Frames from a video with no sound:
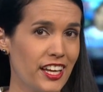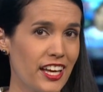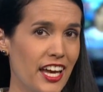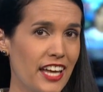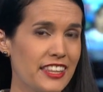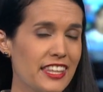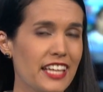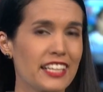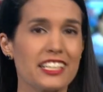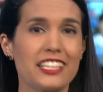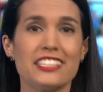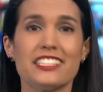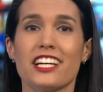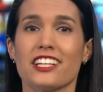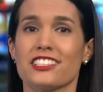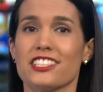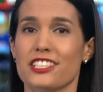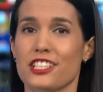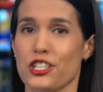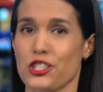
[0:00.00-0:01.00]
and then
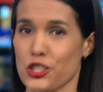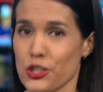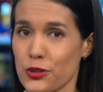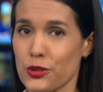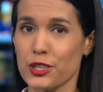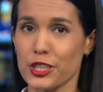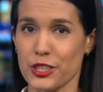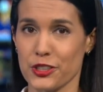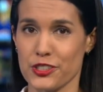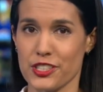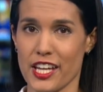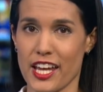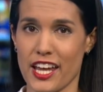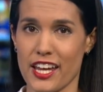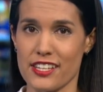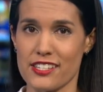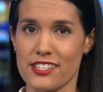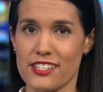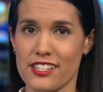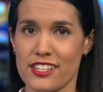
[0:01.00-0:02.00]
conducted a nuclear
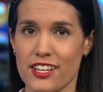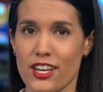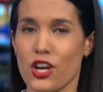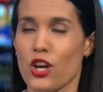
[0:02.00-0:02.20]
test.